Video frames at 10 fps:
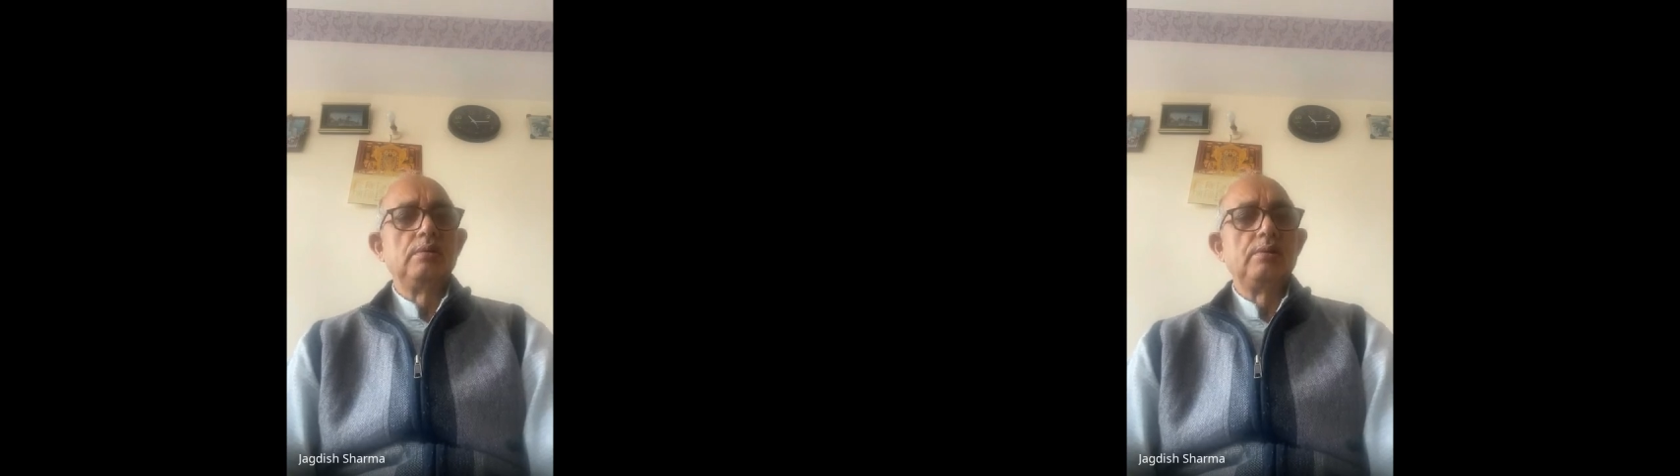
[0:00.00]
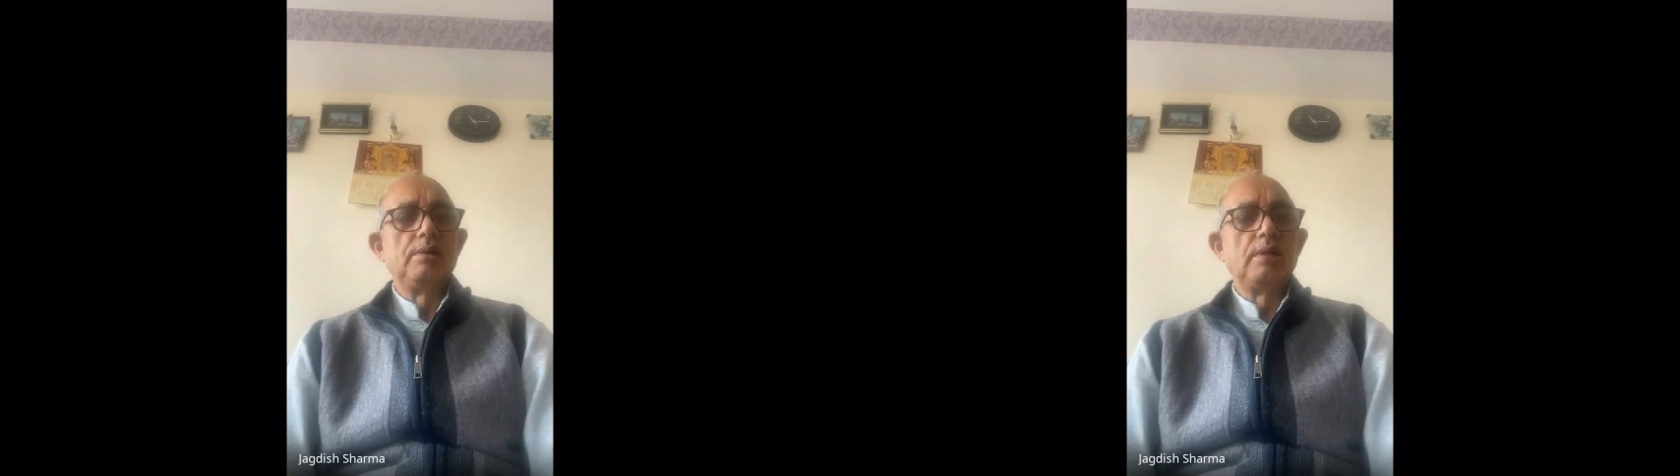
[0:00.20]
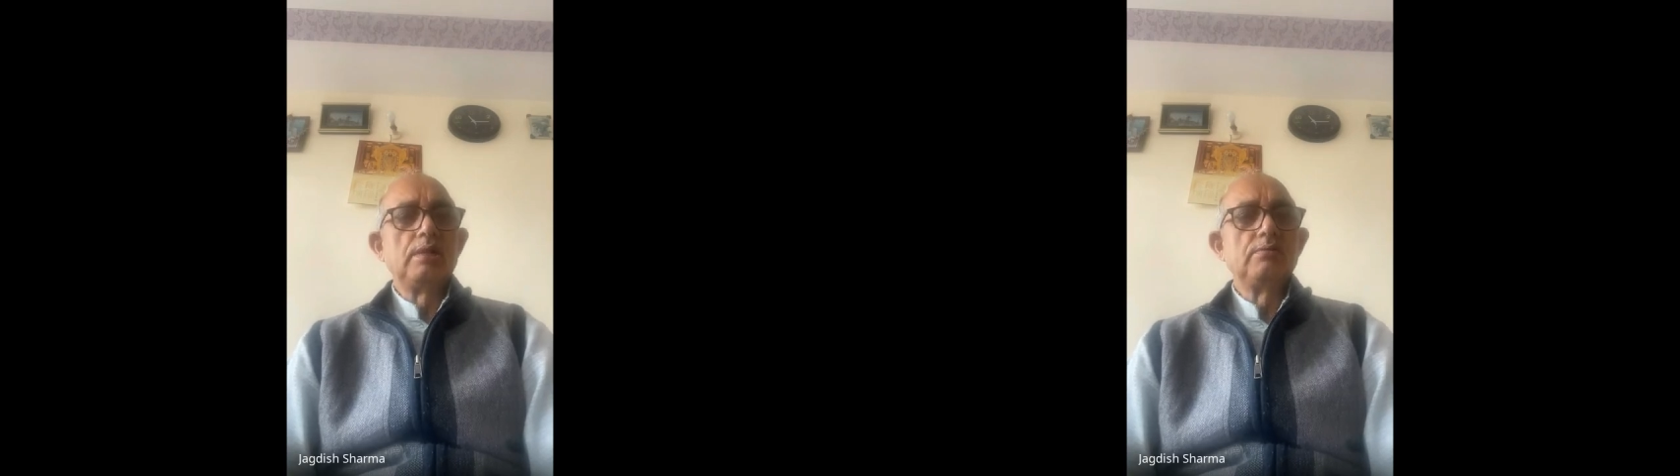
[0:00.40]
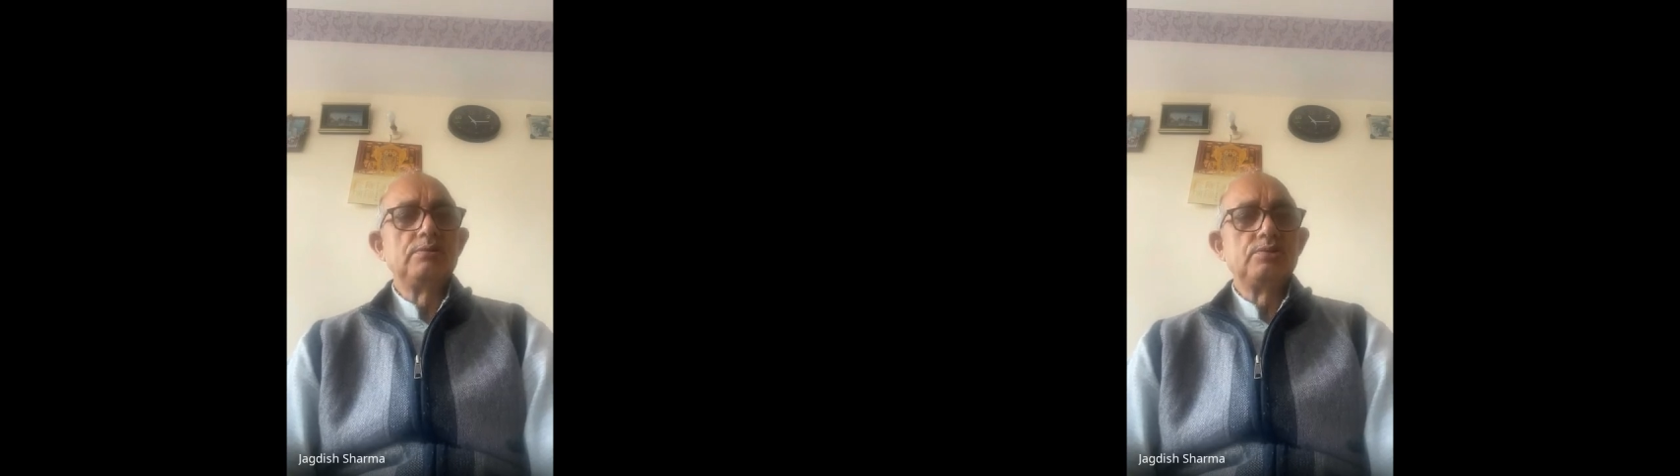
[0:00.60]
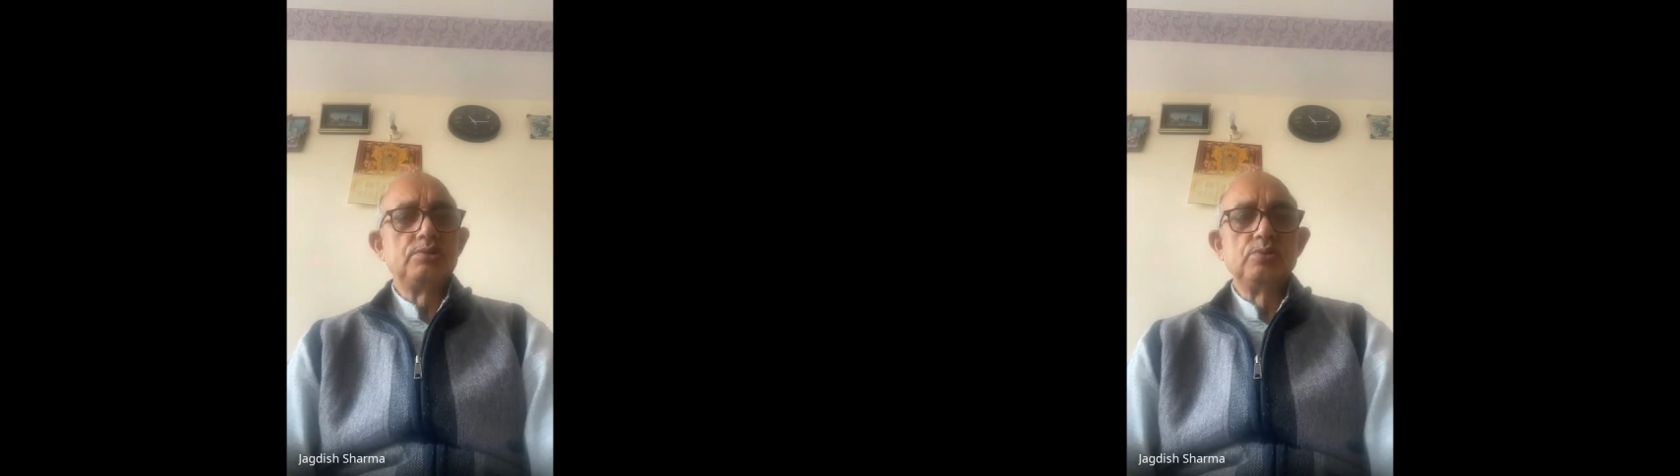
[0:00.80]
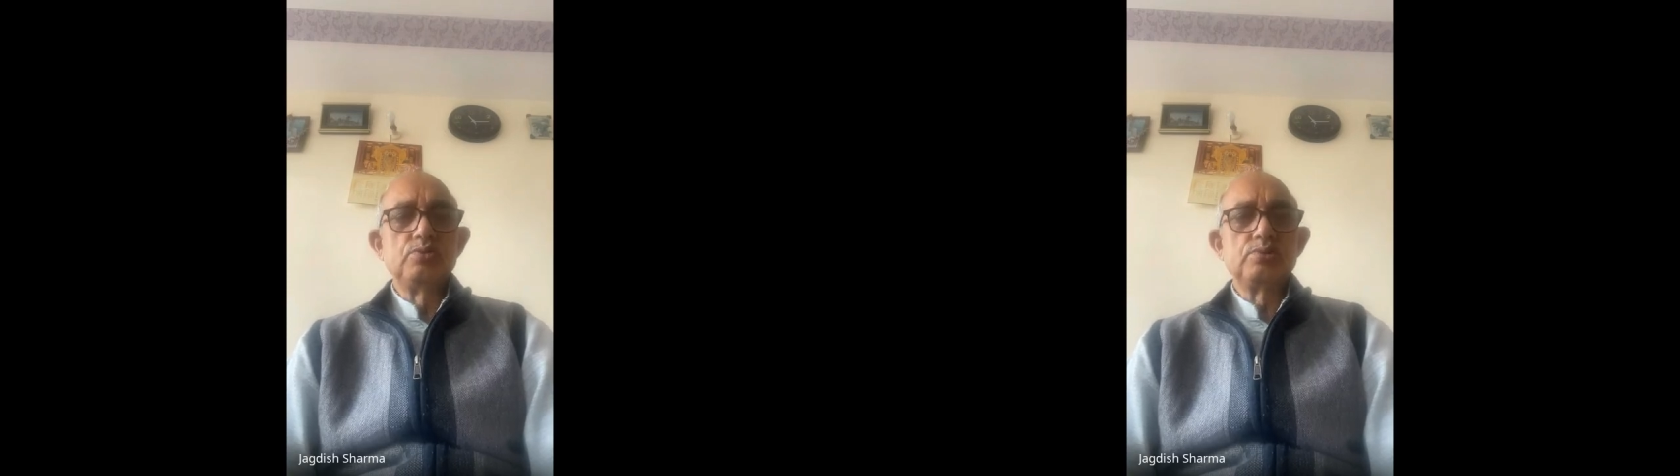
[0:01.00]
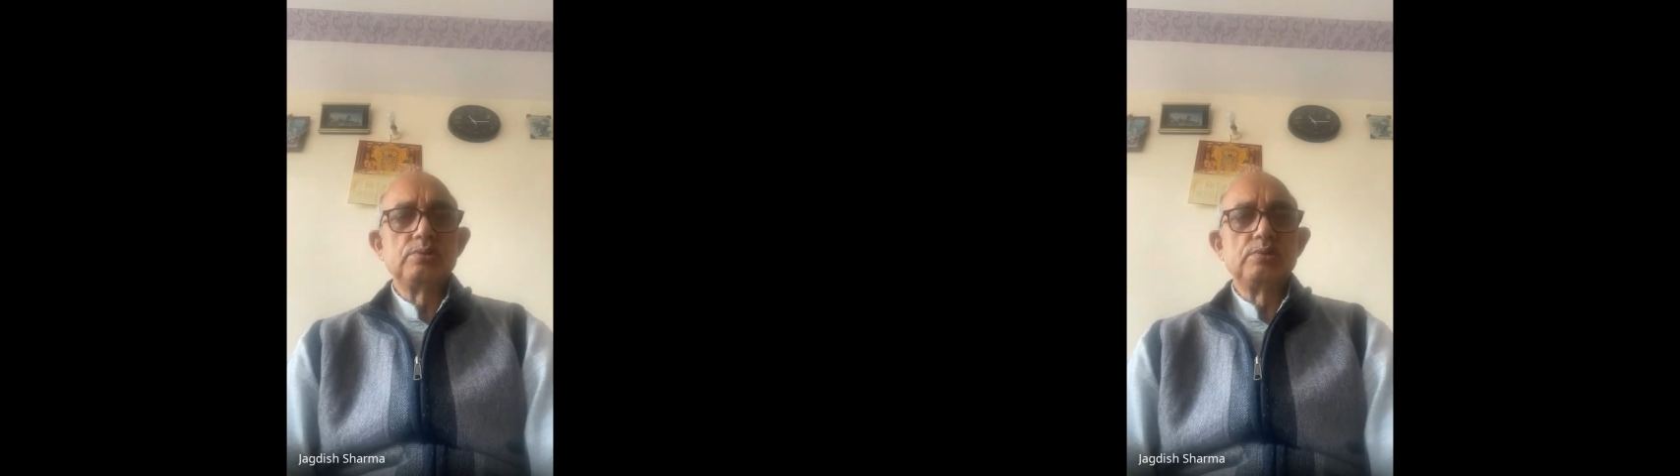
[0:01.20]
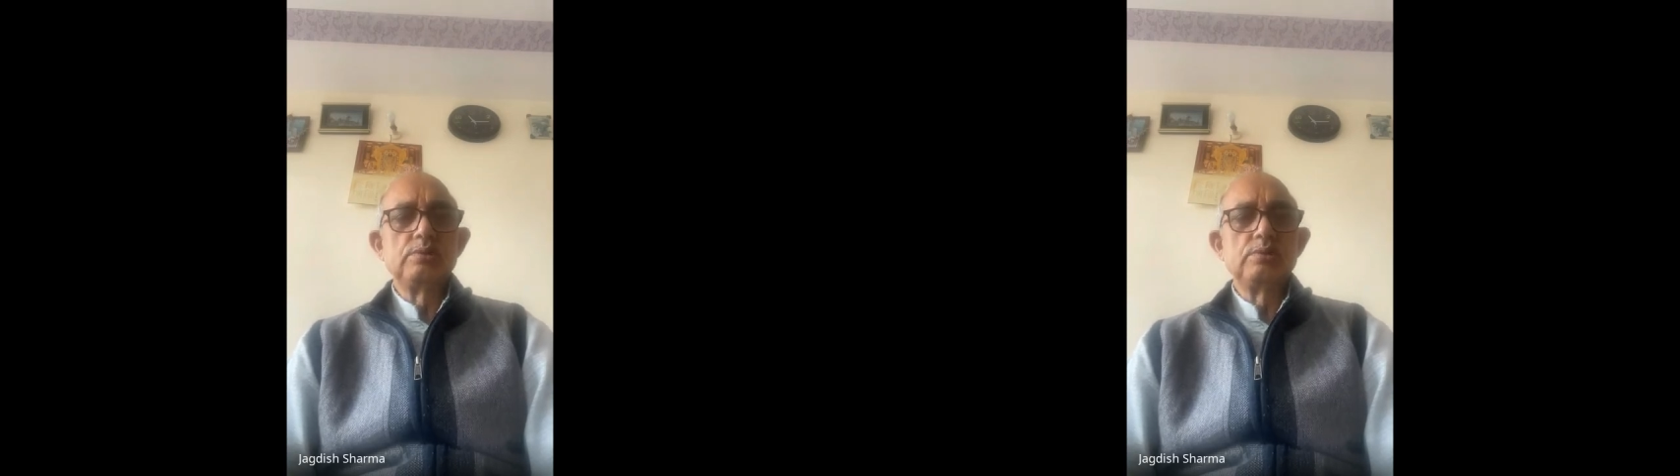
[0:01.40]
language use,